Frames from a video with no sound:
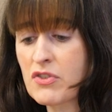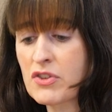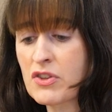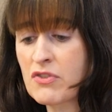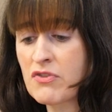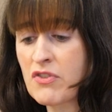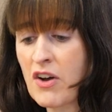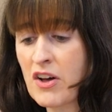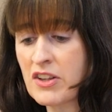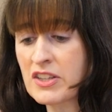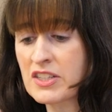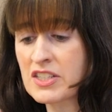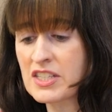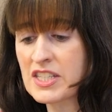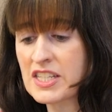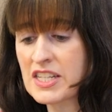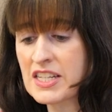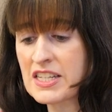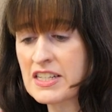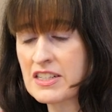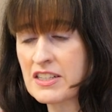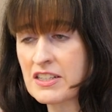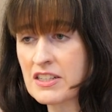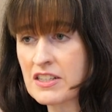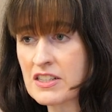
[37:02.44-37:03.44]
for the
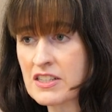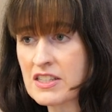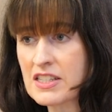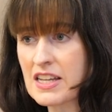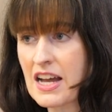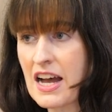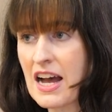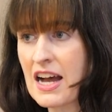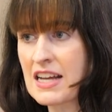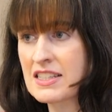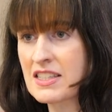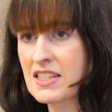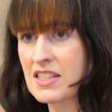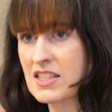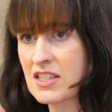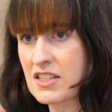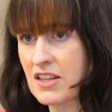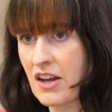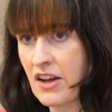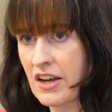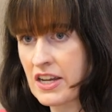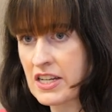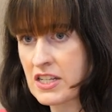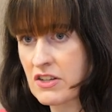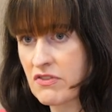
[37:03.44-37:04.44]
volunteers as a
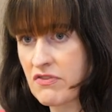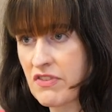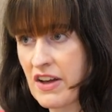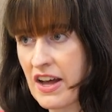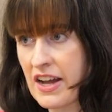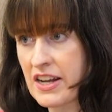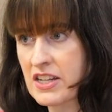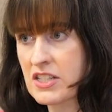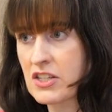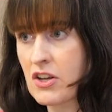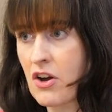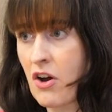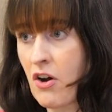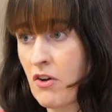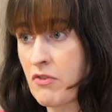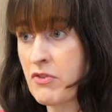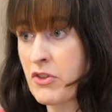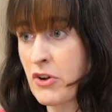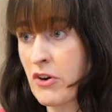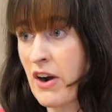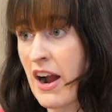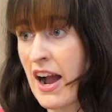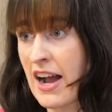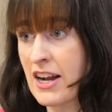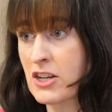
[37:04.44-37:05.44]
side effect
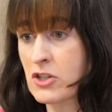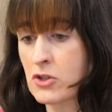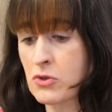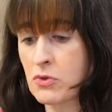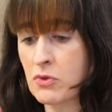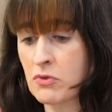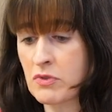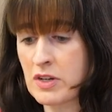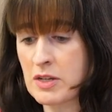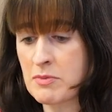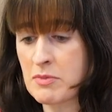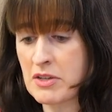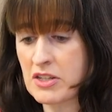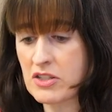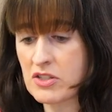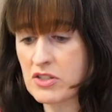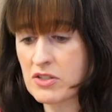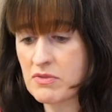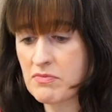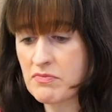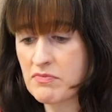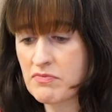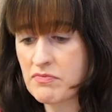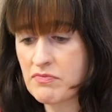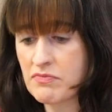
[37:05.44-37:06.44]
of their actual
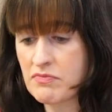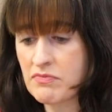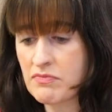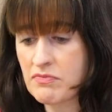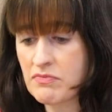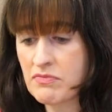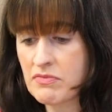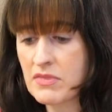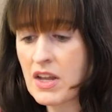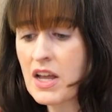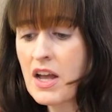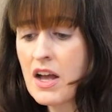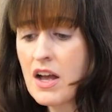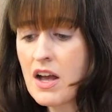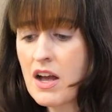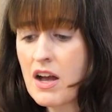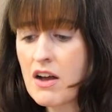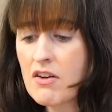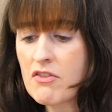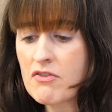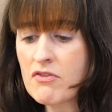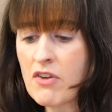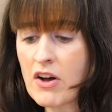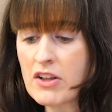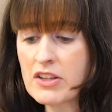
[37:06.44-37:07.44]
remit.
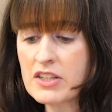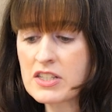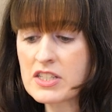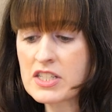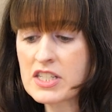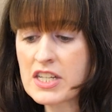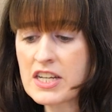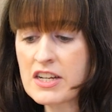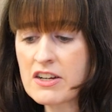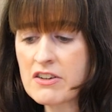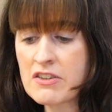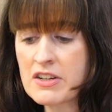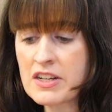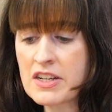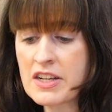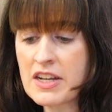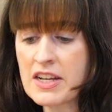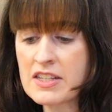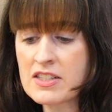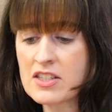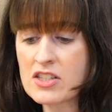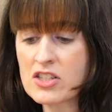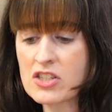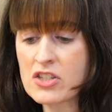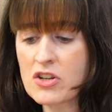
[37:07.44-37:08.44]
Volunteering
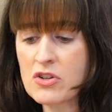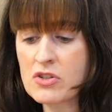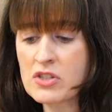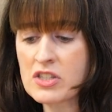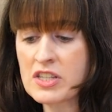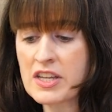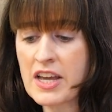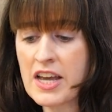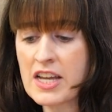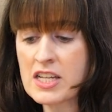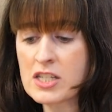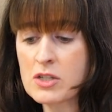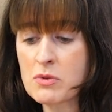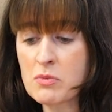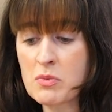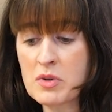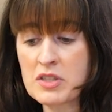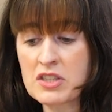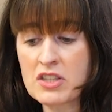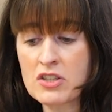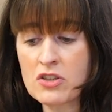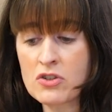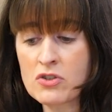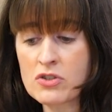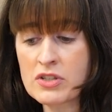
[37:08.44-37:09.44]
is associated
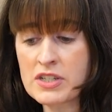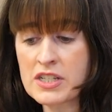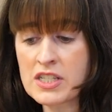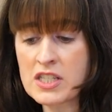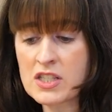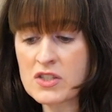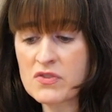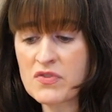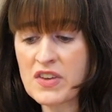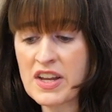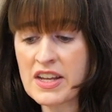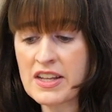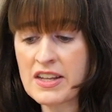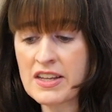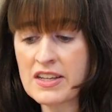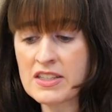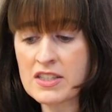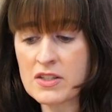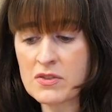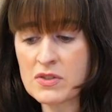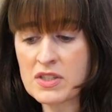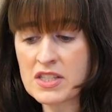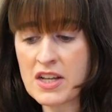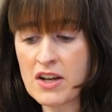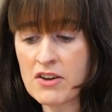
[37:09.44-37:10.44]
with increased
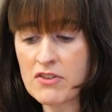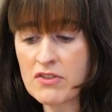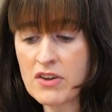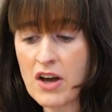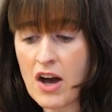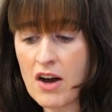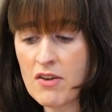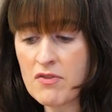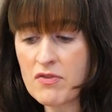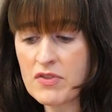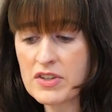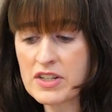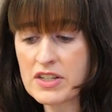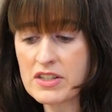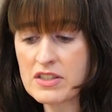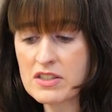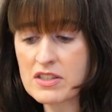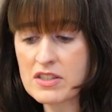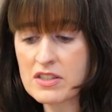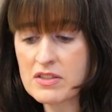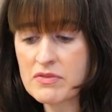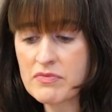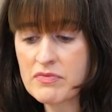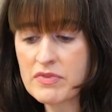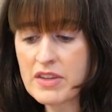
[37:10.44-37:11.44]
feelings of
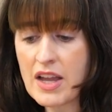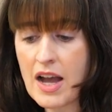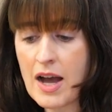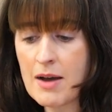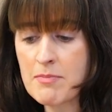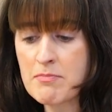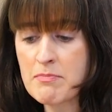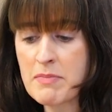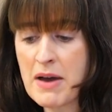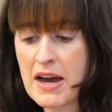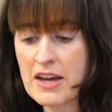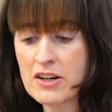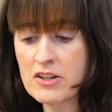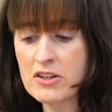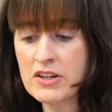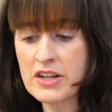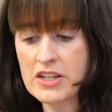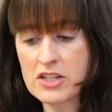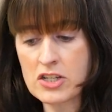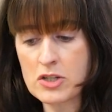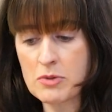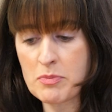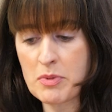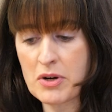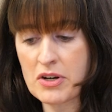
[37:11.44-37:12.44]
self-confidence and better
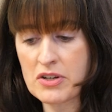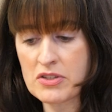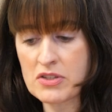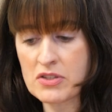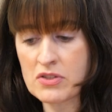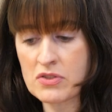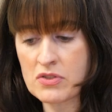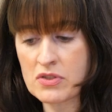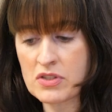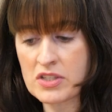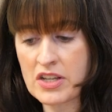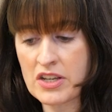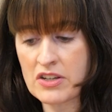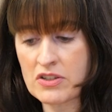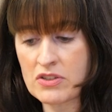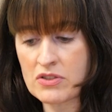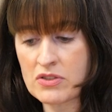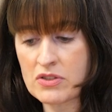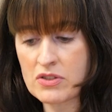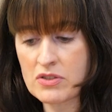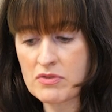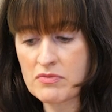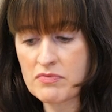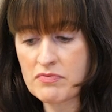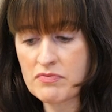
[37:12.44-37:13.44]
interpersonal
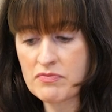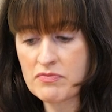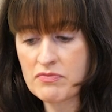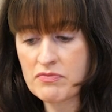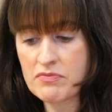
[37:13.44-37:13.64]
skills.